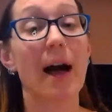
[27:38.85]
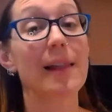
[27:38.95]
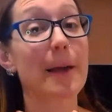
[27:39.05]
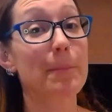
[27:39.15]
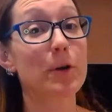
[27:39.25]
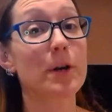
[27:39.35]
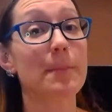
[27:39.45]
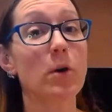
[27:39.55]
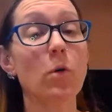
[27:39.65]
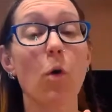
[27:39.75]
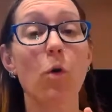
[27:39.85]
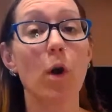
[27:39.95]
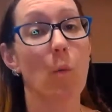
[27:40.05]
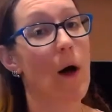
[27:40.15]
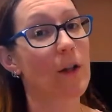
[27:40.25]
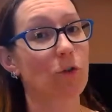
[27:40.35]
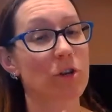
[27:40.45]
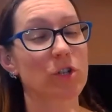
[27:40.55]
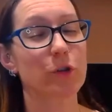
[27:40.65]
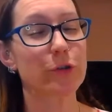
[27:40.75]
I like bergamot or wild
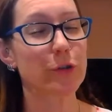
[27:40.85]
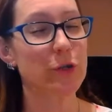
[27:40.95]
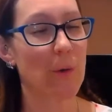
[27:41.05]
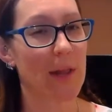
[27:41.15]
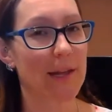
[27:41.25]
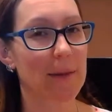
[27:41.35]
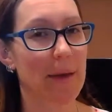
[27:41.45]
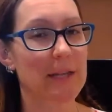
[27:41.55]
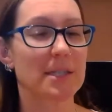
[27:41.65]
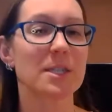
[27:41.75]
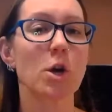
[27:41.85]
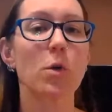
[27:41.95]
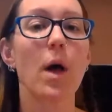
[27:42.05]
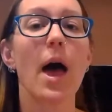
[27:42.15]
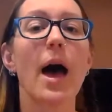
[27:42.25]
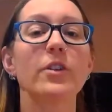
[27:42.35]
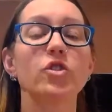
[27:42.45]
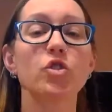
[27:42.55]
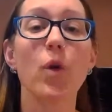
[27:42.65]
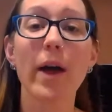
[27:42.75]
orange. Those are the two I like the best. So
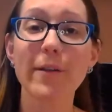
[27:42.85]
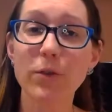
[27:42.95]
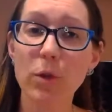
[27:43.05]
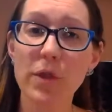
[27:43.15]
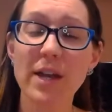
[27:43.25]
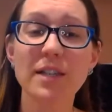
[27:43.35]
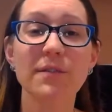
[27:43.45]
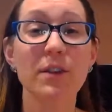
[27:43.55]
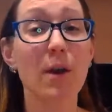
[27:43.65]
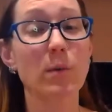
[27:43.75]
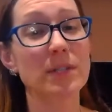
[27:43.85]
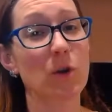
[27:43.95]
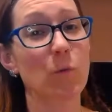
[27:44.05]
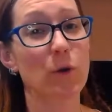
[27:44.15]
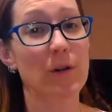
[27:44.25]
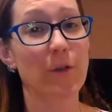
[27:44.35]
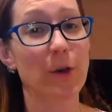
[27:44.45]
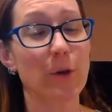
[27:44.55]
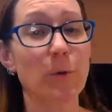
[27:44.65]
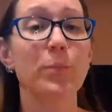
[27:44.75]
try a few things, figure out what's going to work for
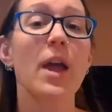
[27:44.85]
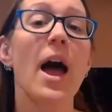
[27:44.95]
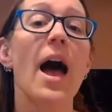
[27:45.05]
you.